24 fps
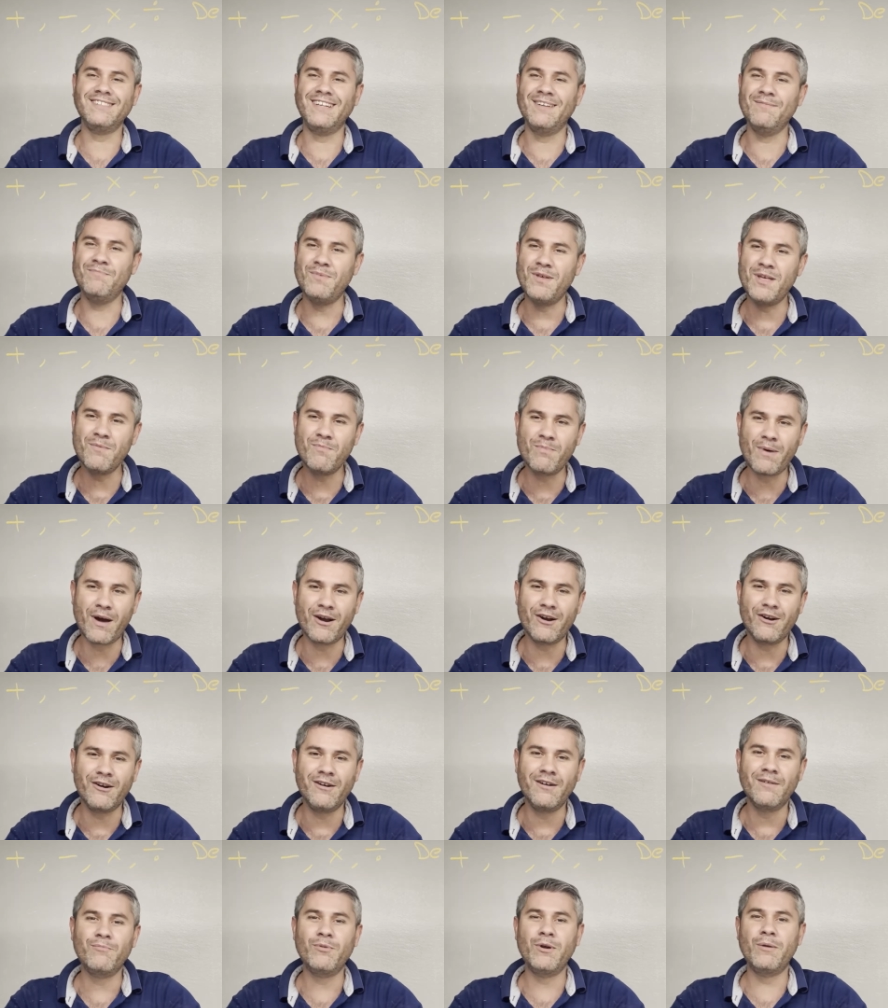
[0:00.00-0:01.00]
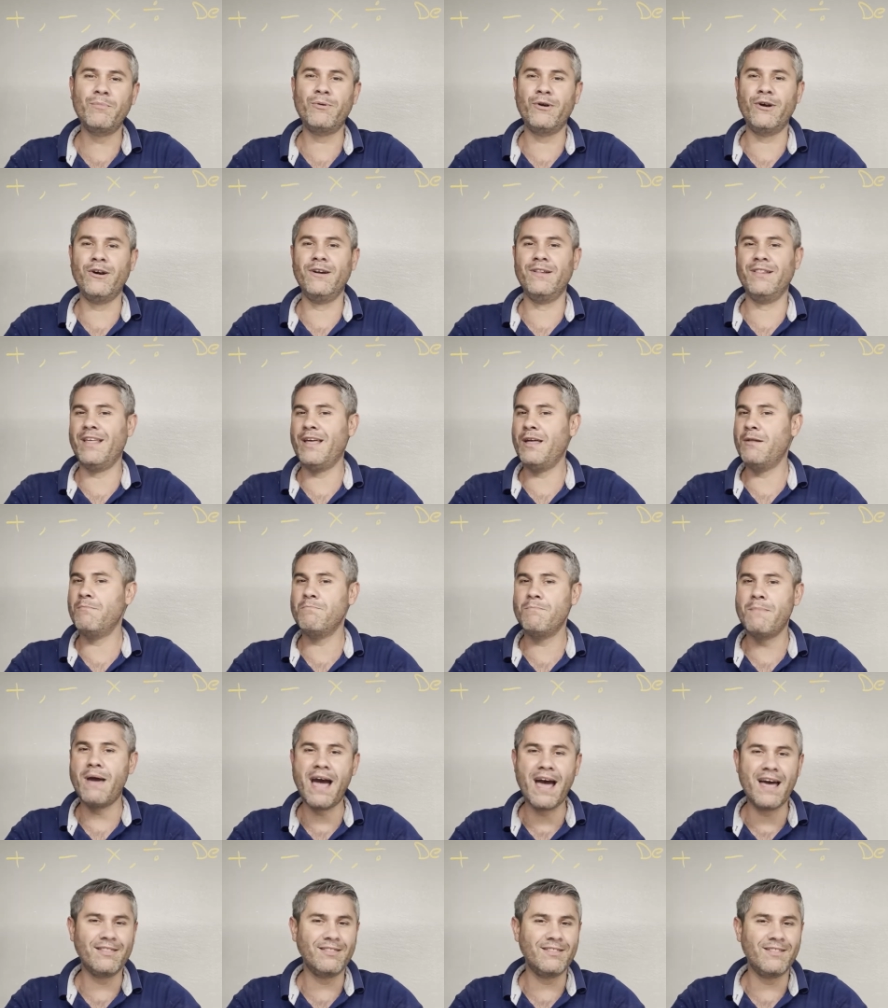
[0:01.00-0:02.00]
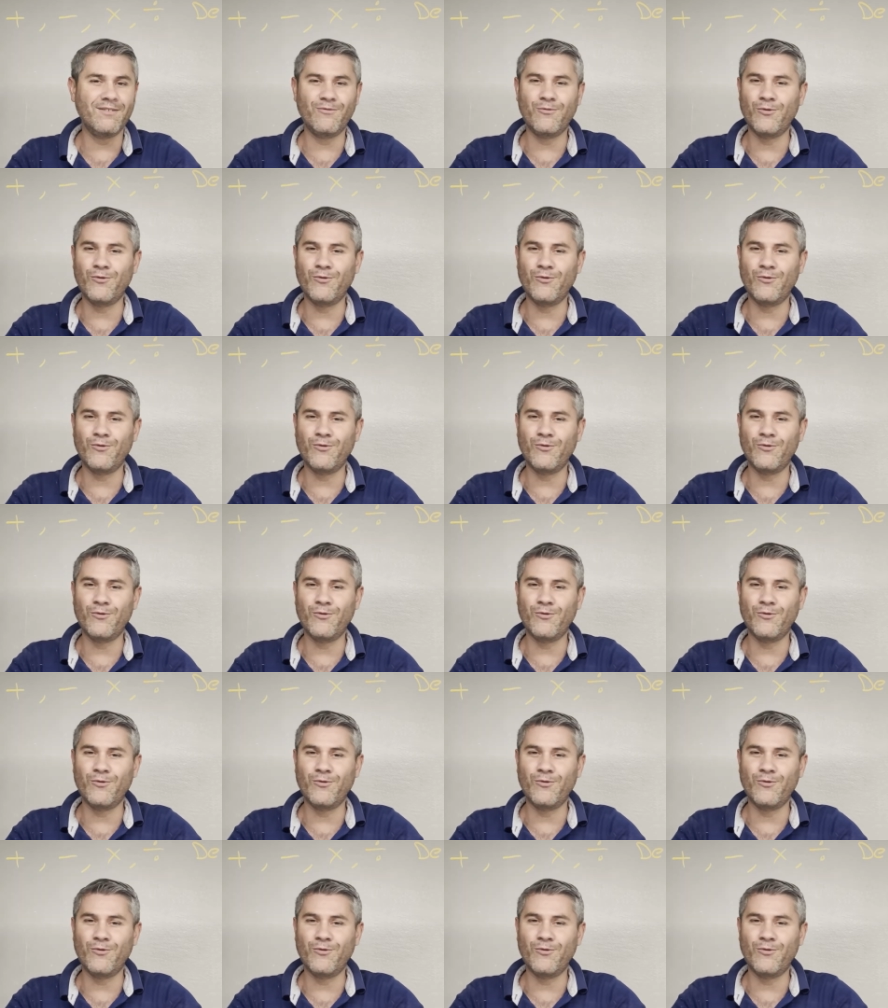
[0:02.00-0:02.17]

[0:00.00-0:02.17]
and be better prepared in math